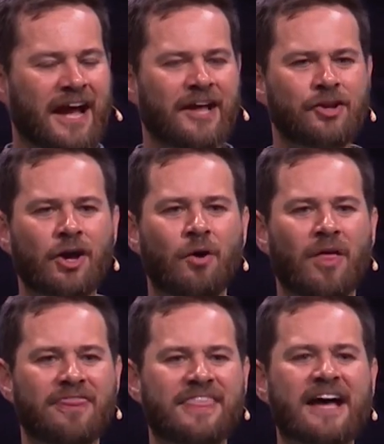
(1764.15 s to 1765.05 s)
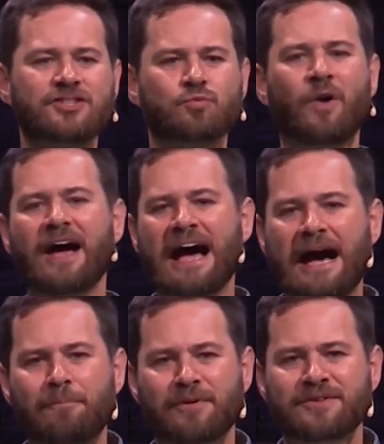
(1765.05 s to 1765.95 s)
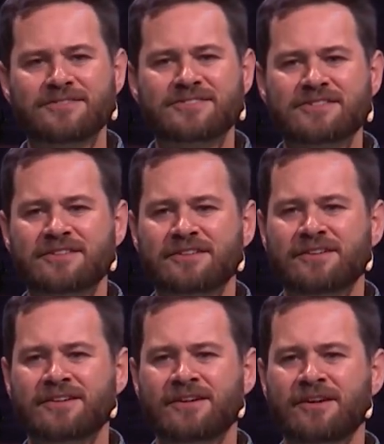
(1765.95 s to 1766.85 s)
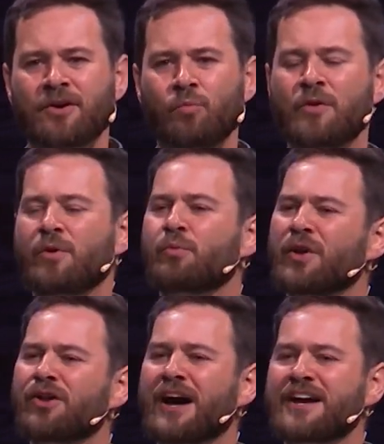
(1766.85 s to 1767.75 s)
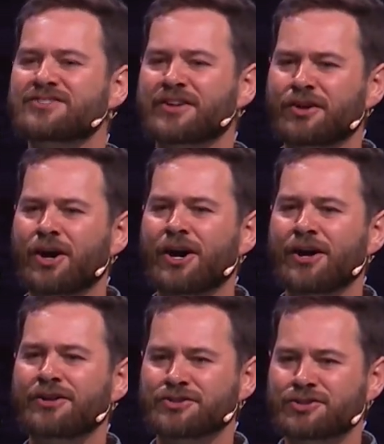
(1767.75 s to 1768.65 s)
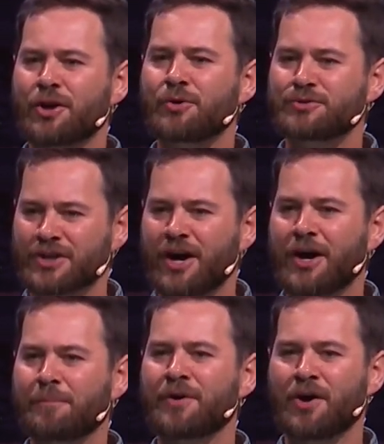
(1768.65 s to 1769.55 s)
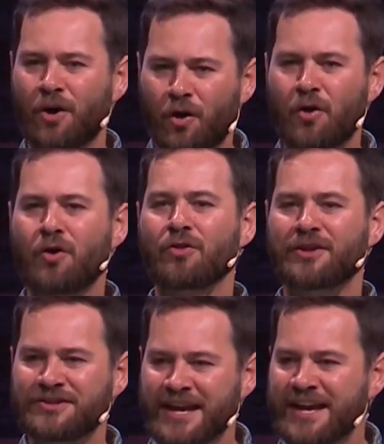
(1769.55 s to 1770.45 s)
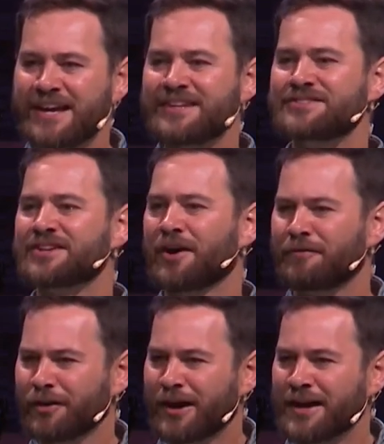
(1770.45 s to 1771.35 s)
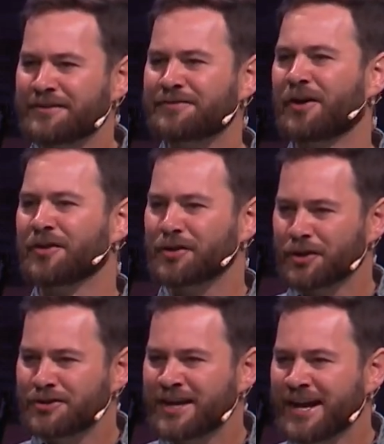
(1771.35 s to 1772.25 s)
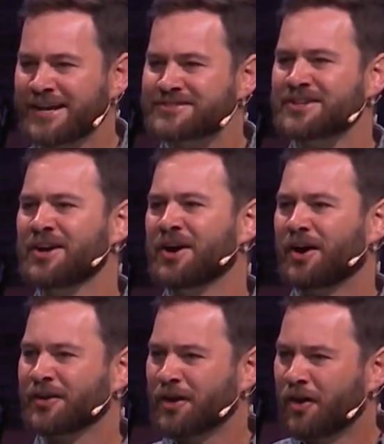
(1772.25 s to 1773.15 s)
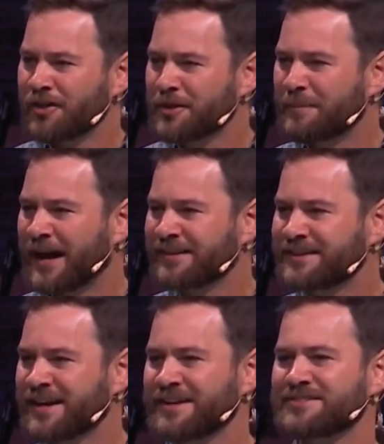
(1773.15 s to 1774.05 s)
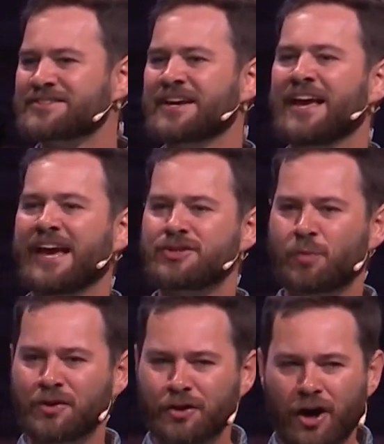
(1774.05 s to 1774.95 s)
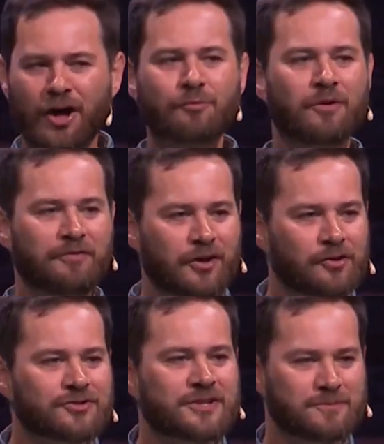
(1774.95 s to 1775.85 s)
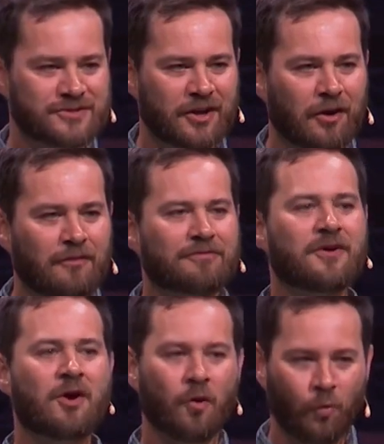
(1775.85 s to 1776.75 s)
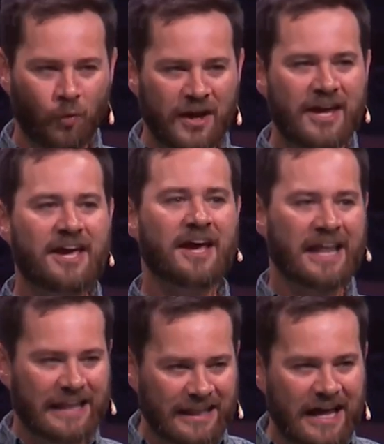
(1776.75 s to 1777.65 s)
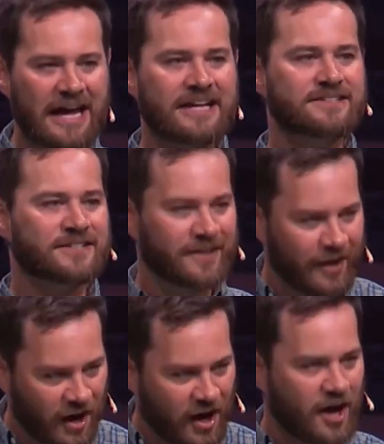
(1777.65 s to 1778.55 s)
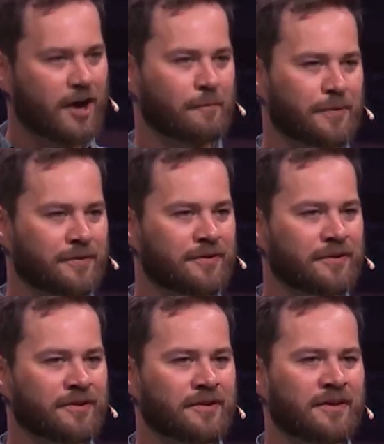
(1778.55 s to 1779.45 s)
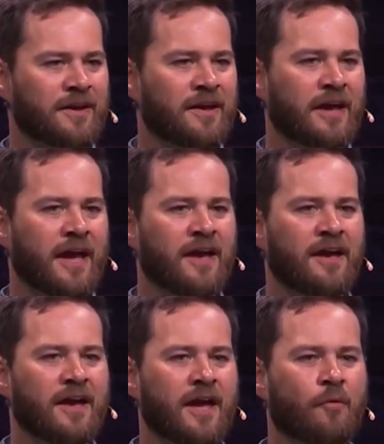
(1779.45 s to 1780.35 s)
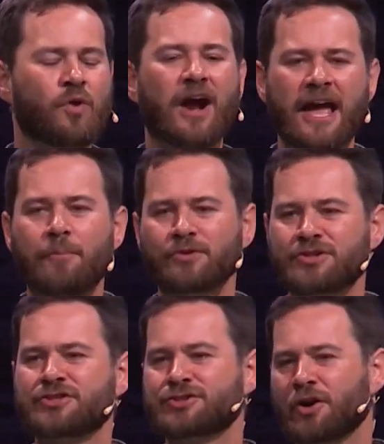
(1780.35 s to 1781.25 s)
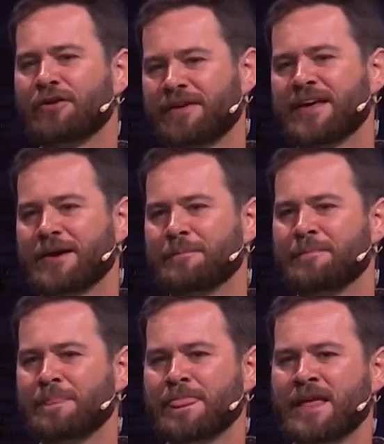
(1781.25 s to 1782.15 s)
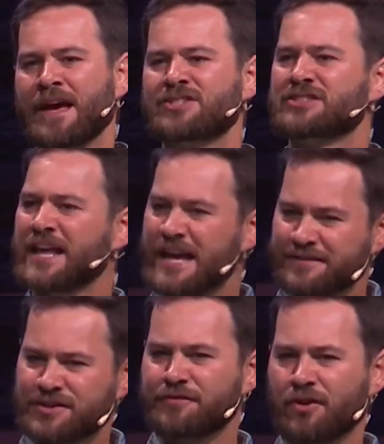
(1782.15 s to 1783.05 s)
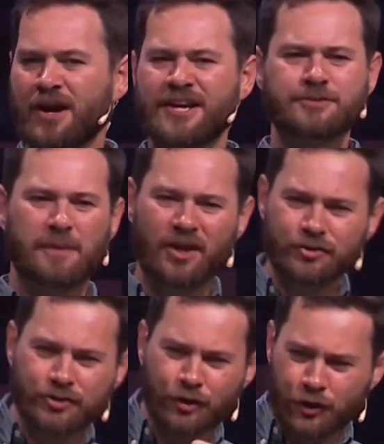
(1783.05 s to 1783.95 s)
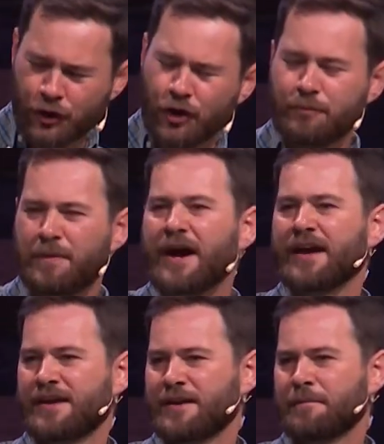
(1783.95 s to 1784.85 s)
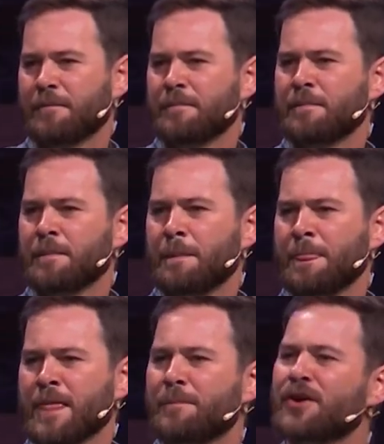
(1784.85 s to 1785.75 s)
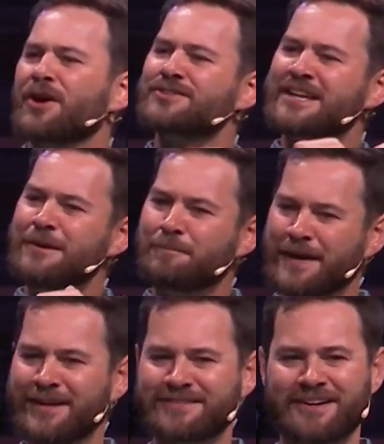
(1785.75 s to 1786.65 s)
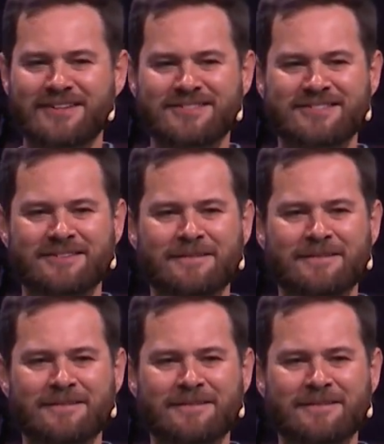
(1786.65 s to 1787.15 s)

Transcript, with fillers: And you know, that's what happens when we realize that God shows up all the days of our life, on the good days, on the bad days, is when God reveals himself, we light up. And we're able to serve him slaves of Christ, being secured by him because he picked us.